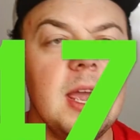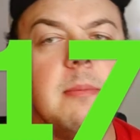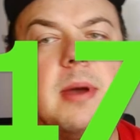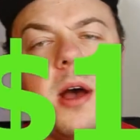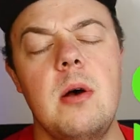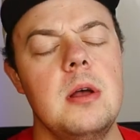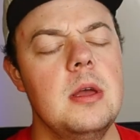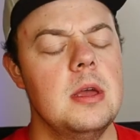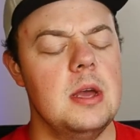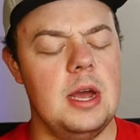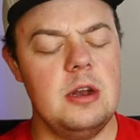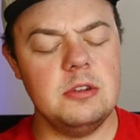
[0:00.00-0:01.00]
came out.
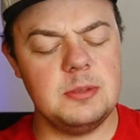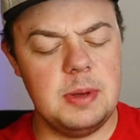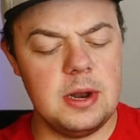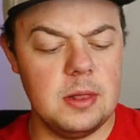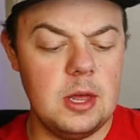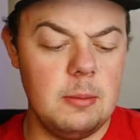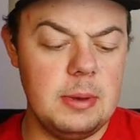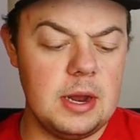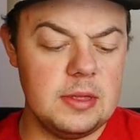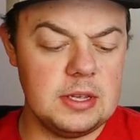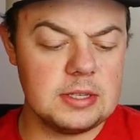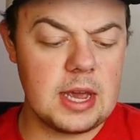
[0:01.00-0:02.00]
I know it's been a little bit
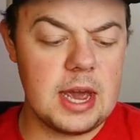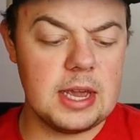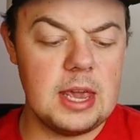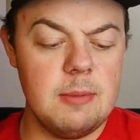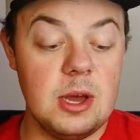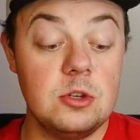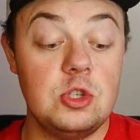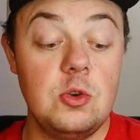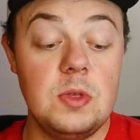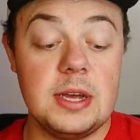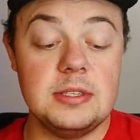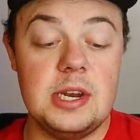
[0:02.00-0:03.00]
on this guy. It came out in
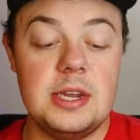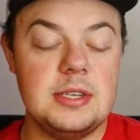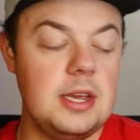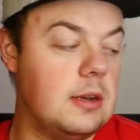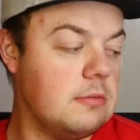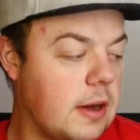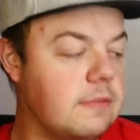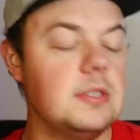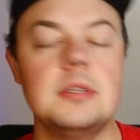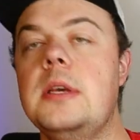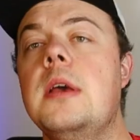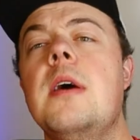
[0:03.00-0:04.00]
2018,
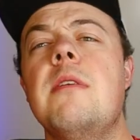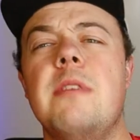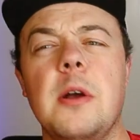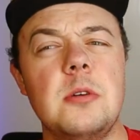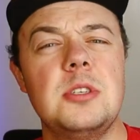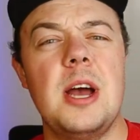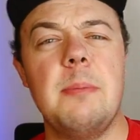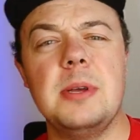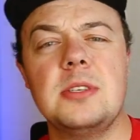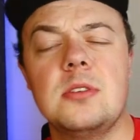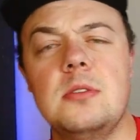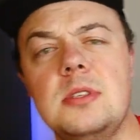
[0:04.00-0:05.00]
obviously Funko Shop
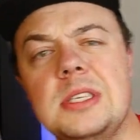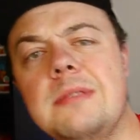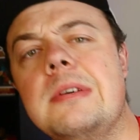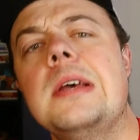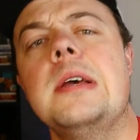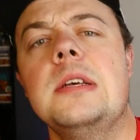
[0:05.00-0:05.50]
exclusive.